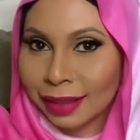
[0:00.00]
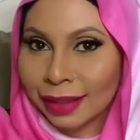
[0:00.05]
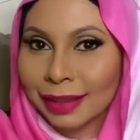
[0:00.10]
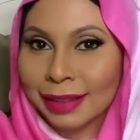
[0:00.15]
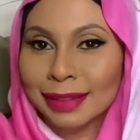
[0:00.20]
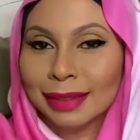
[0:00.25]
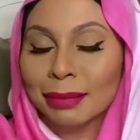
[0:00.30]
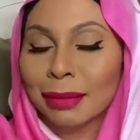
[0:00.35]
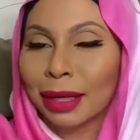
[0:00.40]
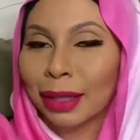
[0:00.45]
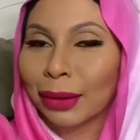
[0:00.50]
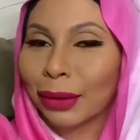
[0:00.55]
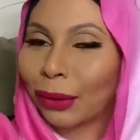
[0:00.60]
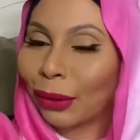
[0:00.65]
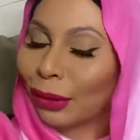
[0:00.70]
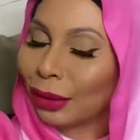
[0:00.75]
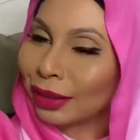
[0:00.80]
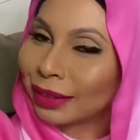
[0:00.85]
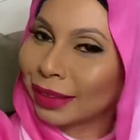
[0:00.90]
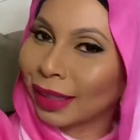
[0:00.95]
it's my
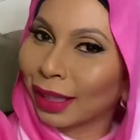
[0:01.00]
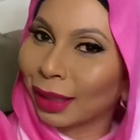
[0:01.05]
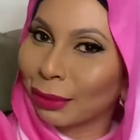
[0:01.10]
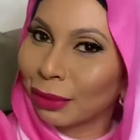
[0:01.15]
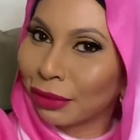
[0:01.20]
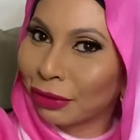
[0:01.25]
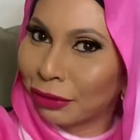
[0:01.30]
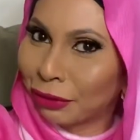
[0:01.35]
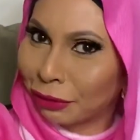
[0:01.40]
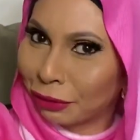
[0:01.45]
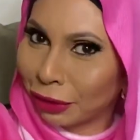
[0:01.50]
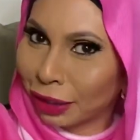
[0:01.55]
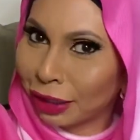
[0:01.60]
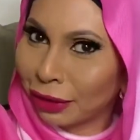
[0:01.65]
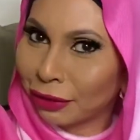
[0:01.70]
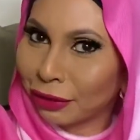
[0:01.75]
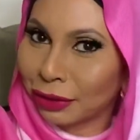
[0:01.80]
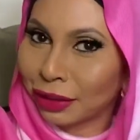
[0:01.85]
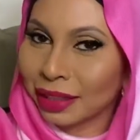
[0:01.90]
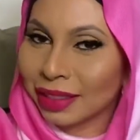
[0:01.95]
all-time
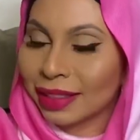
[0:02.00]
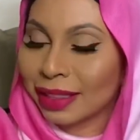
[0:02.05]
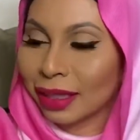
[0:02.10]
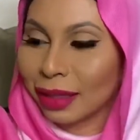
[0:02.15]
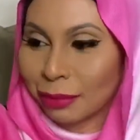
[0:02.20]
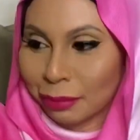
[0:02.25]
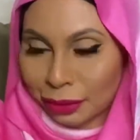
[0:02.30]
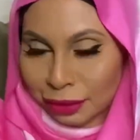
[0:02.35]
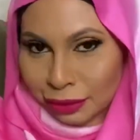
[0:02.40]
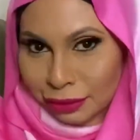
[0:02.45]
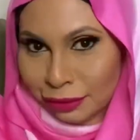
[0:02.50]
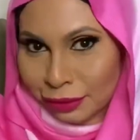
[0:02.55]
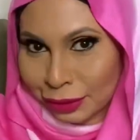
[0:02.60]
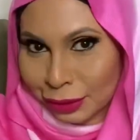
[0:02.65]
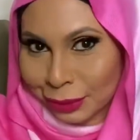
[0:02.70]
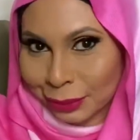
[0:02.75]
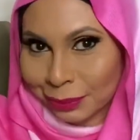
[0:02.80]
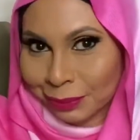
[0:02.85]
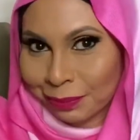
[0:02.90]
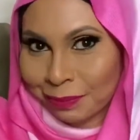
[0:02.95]
favorite
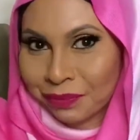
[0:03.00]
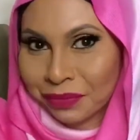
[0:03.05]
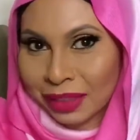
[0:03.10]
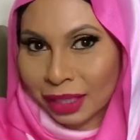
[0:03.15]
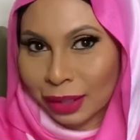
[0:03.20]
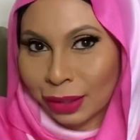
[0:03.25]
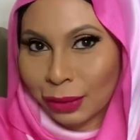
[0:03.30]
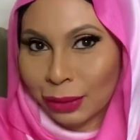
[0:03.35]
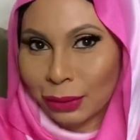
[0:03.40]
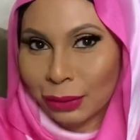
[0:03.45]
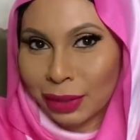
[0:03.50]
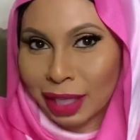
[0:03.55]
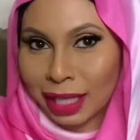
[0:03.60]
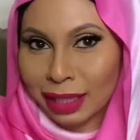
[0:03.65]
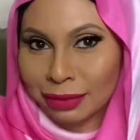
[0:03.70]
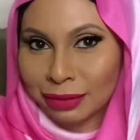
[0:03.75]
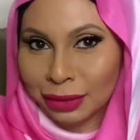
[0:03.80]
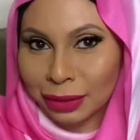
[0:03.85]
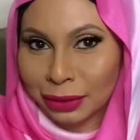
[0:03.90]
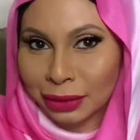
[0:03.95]
perfume, Ralph
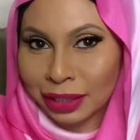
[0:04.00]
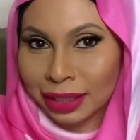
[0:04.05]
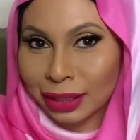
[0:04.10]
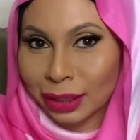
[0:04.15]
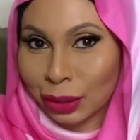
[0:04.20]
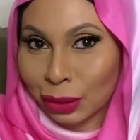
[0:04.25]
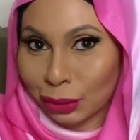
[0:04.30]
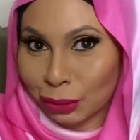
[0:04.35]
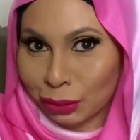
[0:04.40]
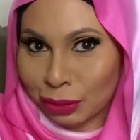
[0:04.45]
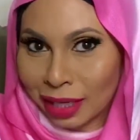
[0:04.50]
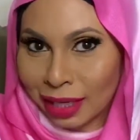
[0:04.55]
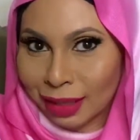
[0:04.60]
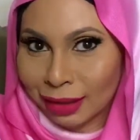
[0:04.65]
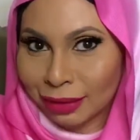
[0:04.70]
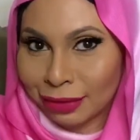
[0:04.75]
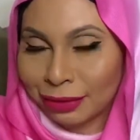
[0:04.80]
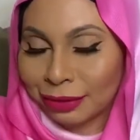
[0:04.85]
Lauren Ralph.